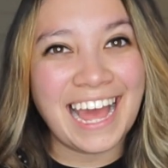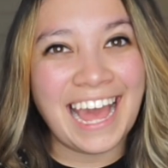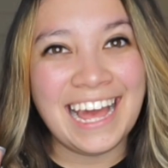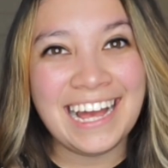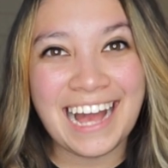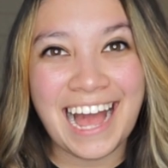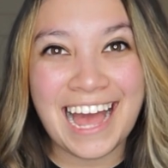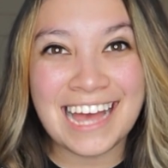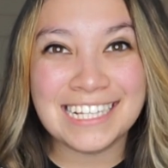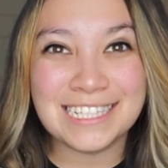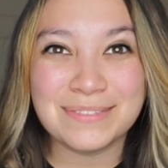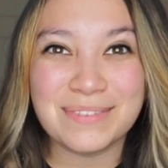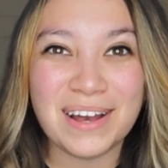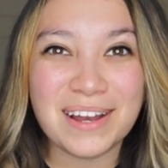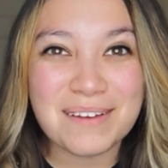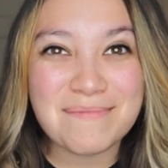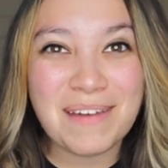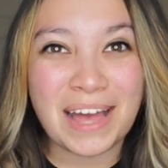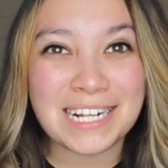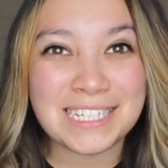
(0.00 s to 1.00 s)
Hey guys,
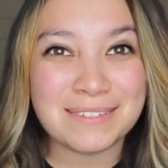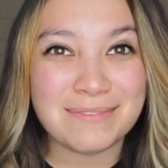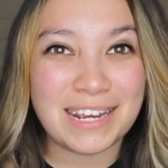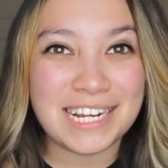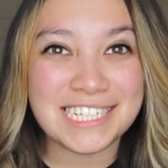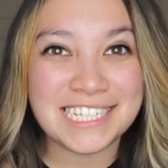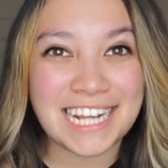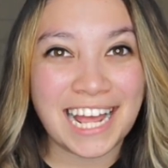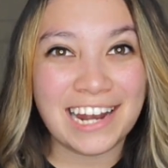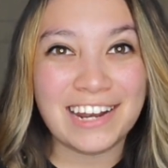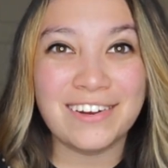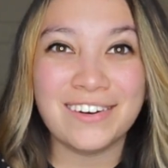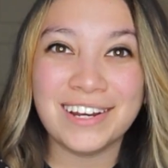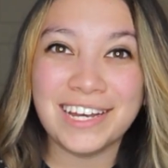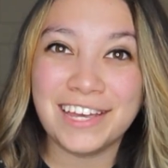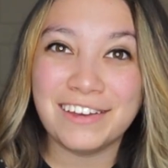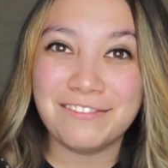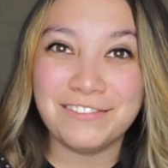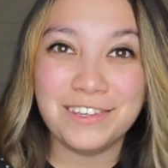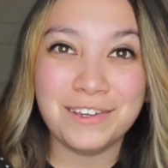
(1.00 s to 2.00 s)
welcome back to my channel.
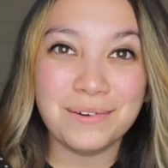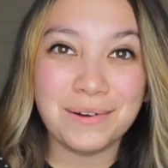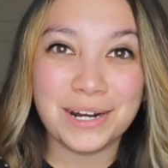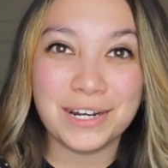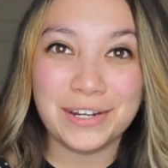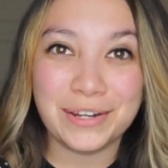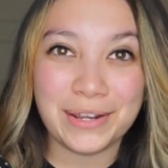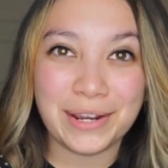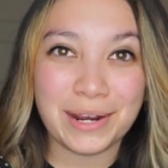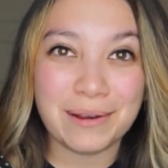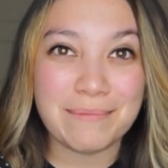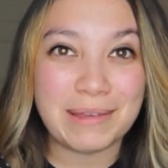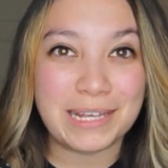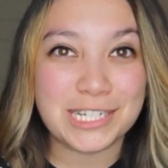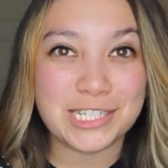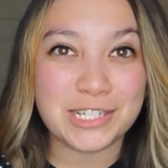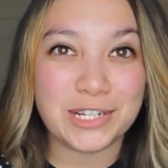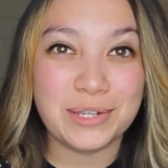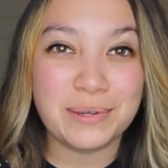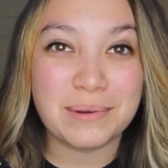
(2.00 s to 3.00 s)
If you are new here, make
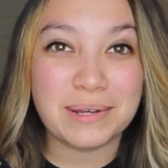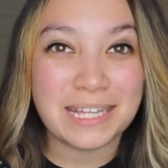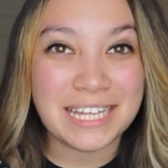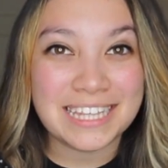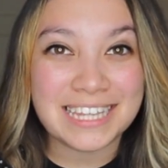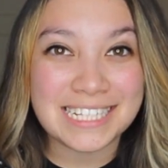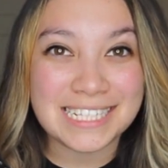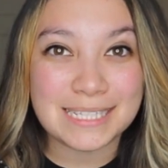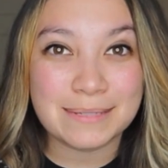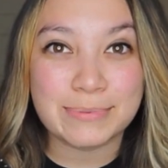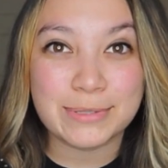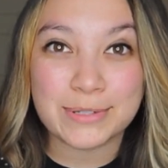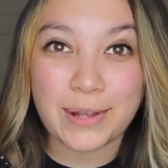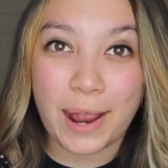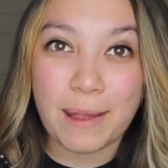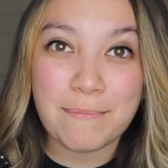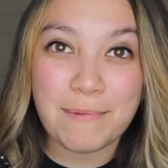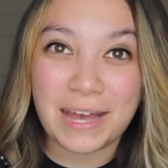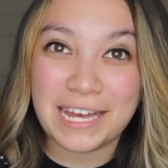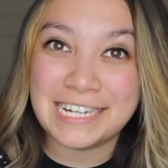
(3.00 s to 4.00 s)
sure you click the
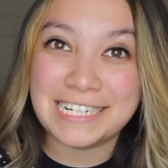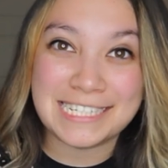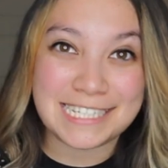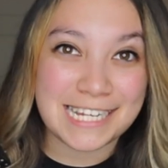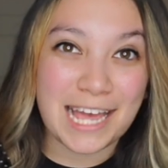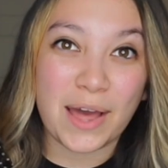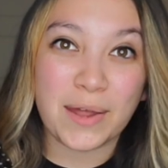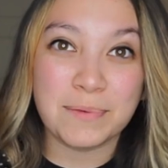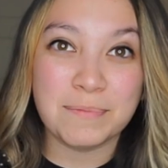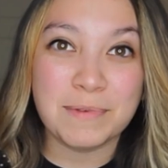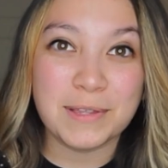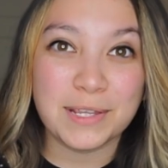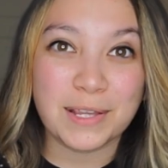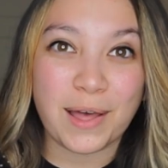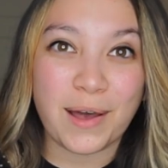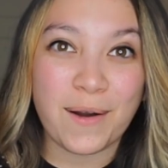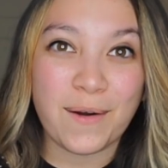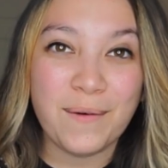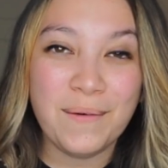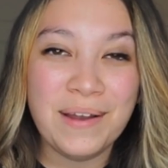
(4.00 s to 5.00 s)
subscribe button down
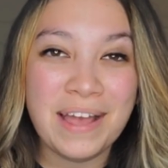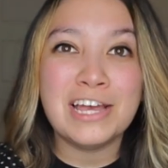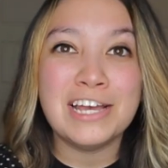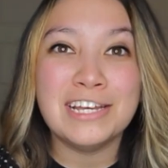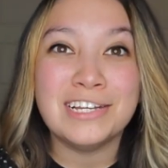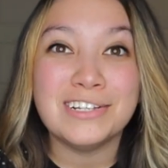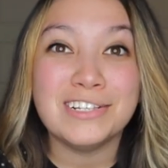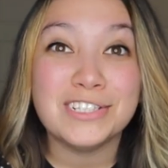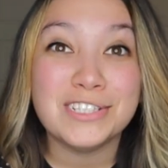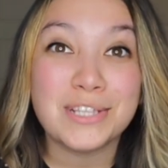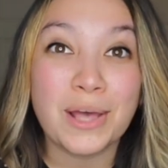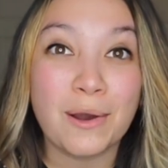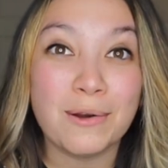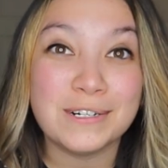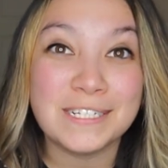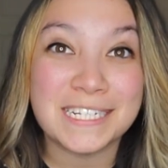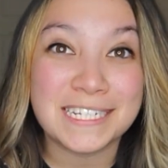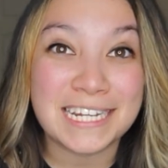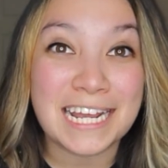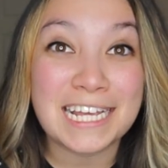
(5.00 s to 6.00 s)
below.
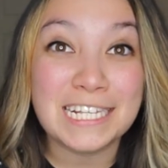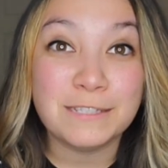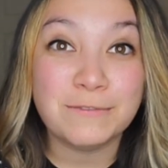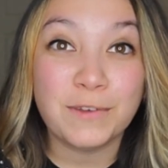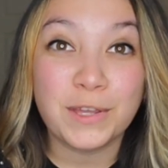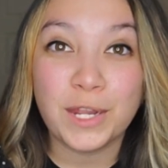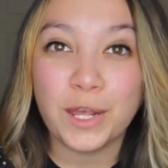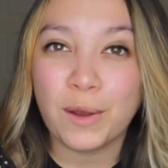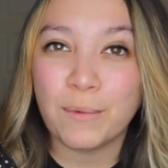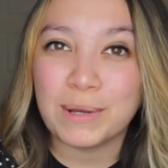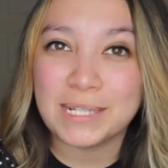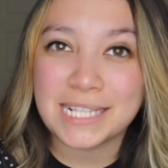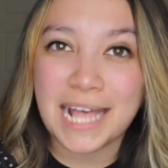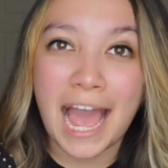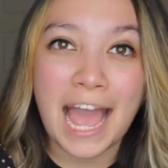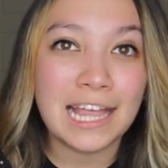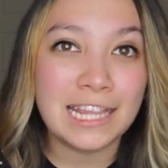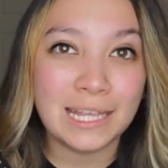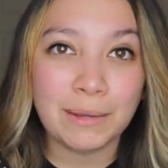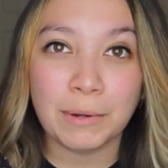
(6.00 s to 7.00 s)
So today's video was
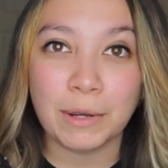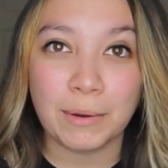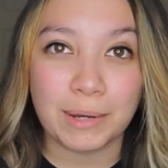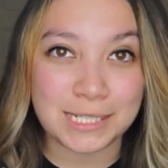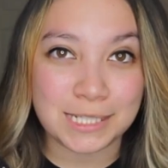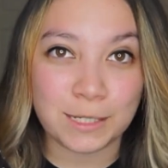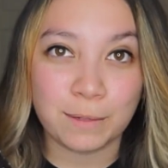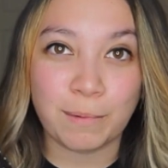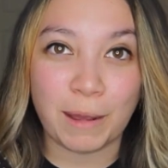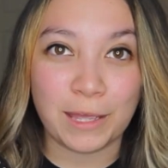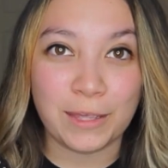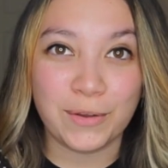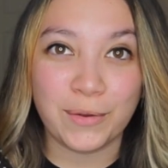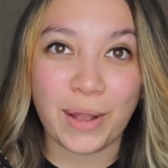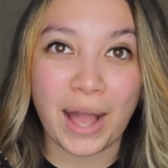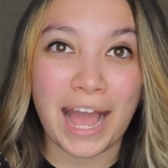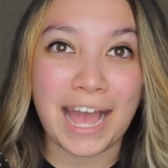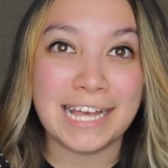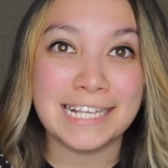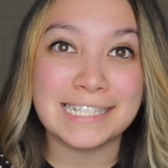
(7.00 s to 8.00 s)
highly requested by you
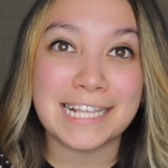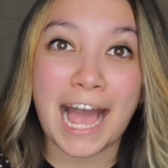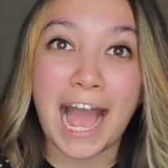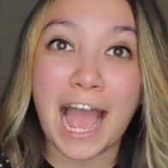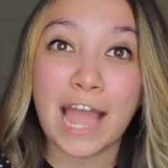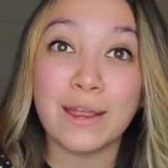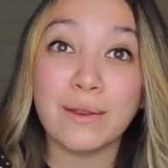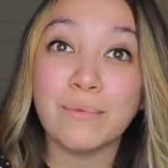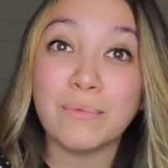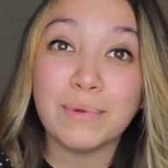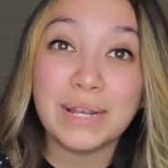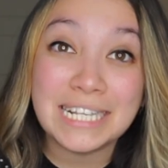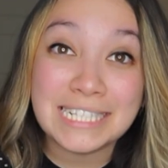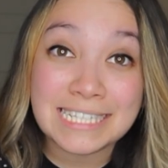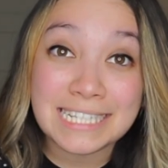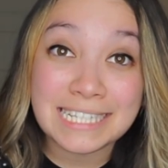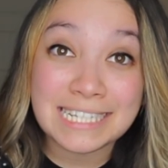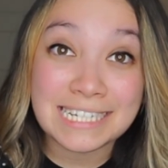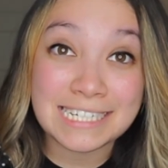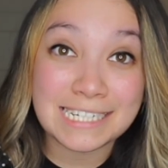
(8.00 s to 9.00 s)
guys. I
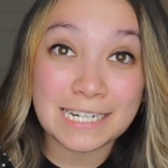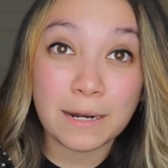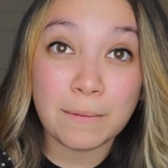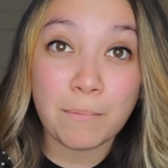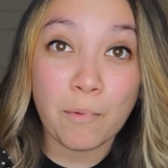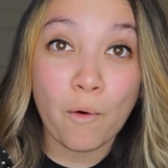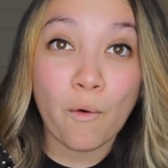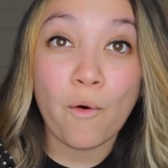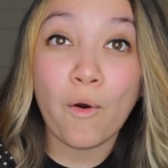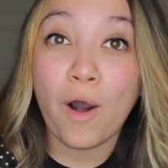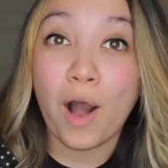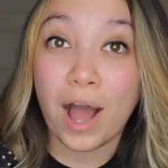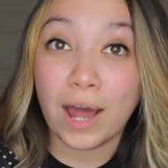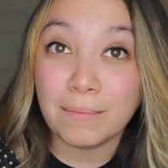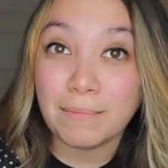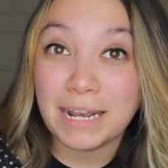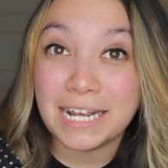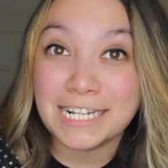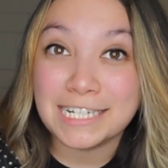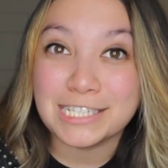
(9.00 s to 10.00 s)
recently did a poll
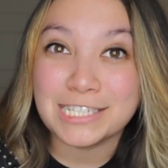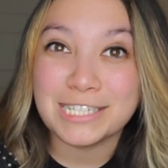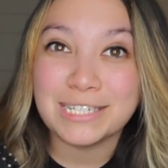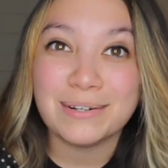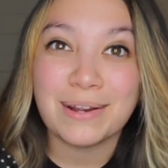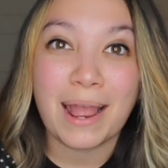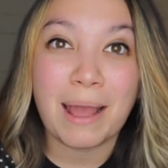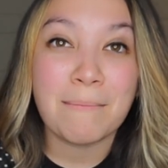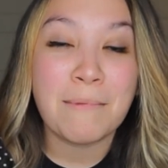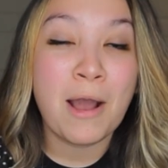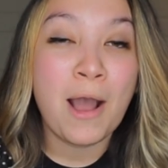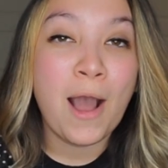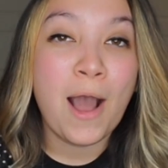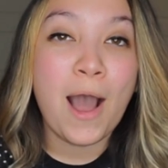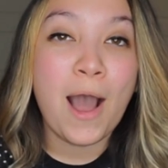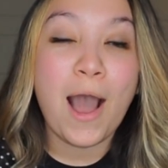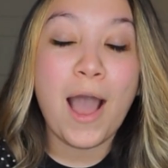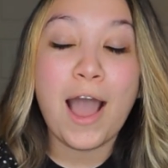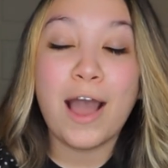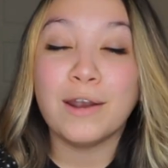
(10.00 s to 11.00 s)
on my Instagram
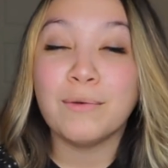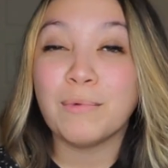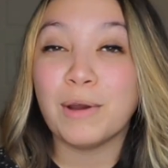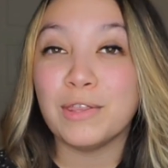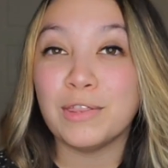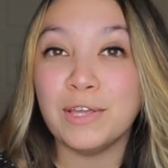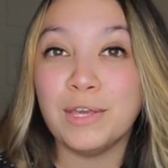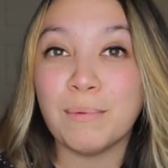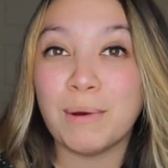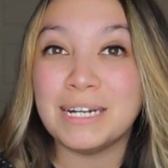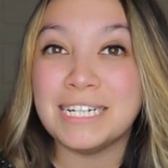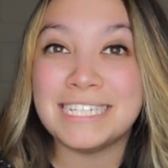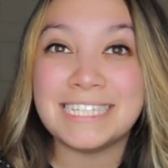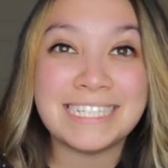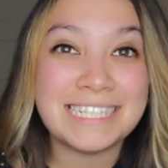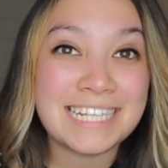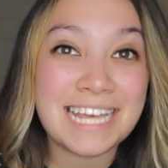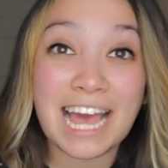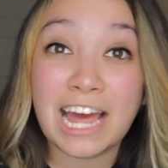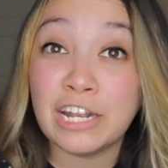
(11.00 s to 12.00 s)
on whether you wanted to
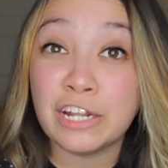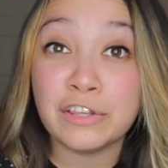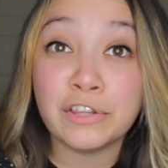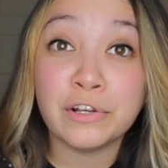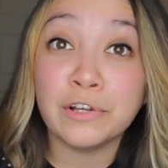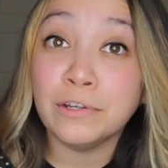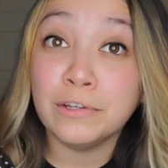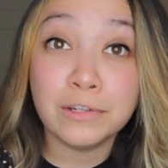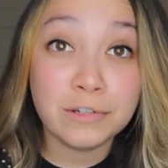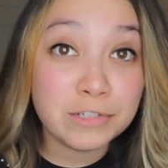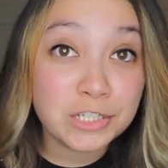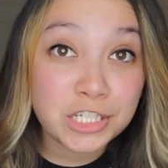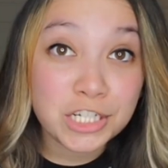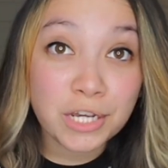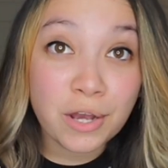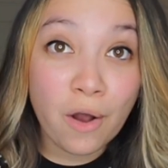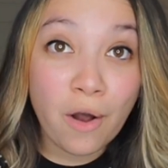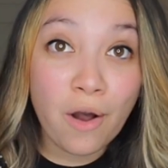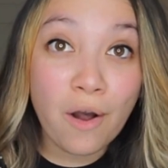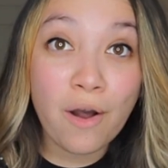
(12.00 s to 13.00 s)
see another
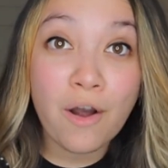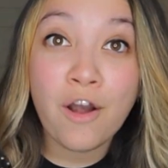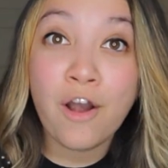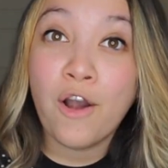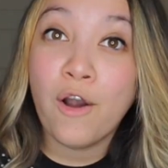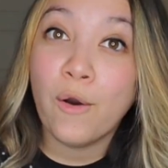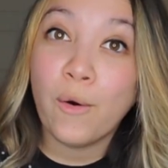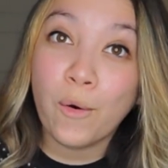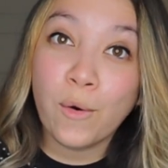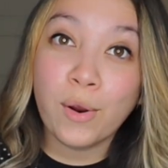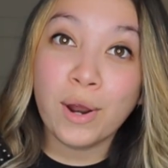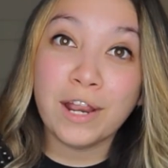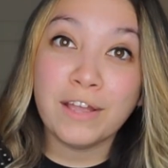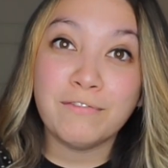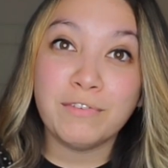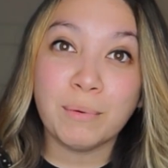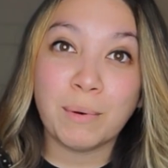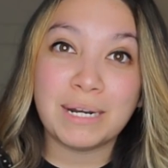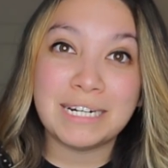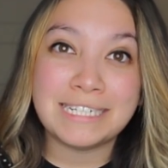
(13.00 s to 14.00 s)
Gucci haul or
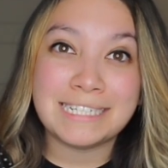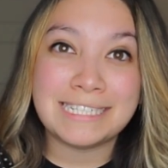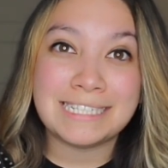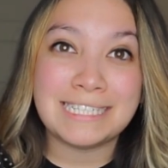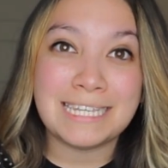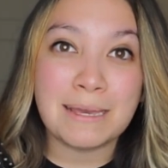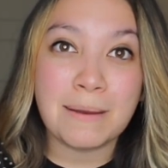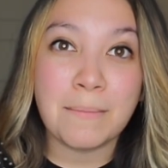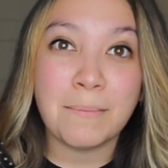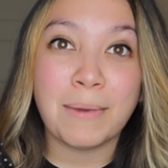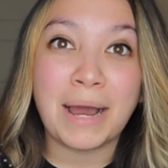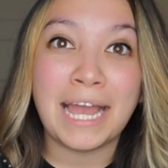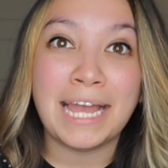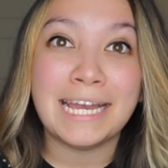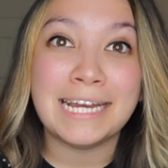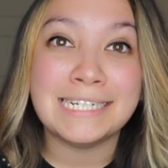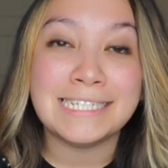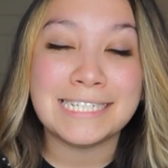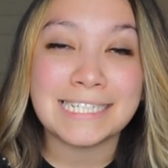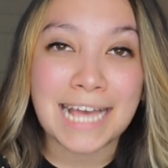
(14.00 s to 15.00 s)
if you wanted to see
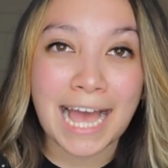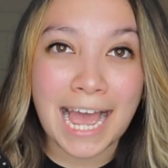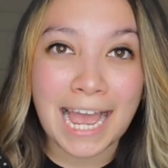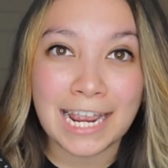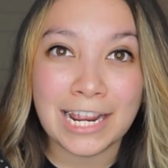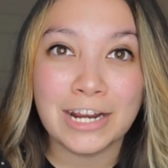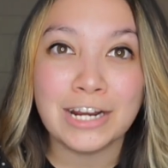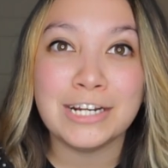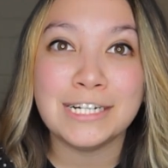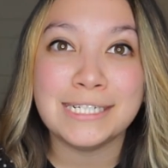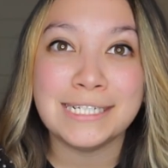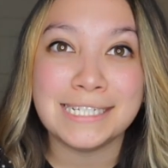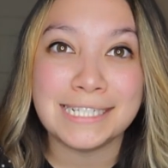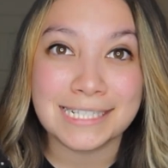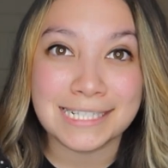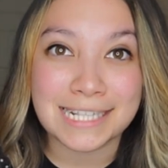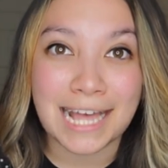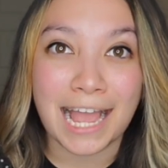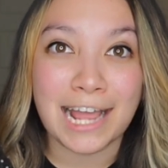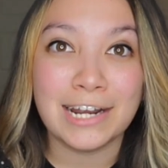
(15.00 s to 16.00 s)
my entire
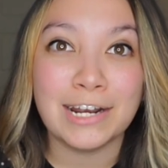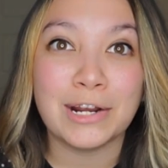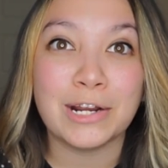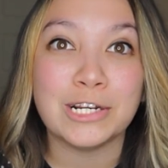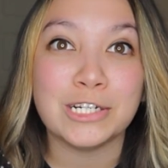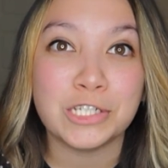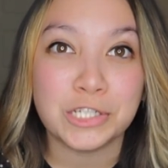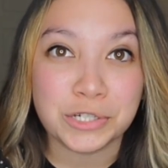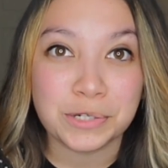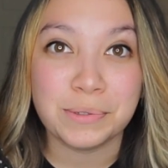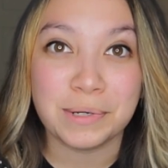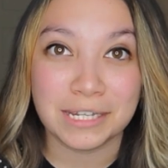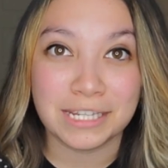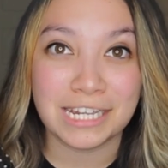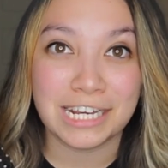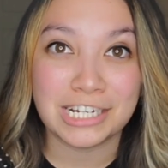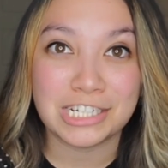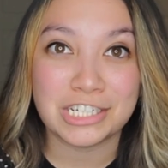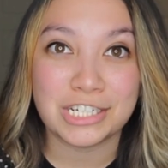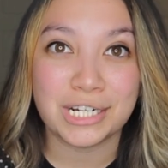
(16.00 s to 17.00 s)
designer shoe
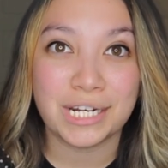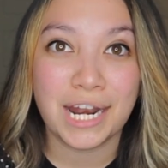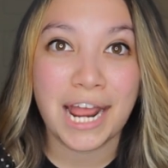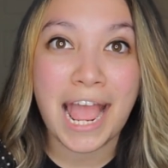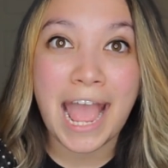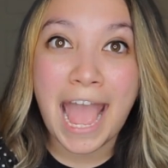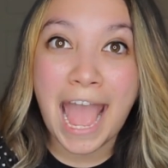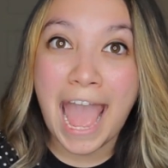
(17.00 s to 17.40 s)
collection.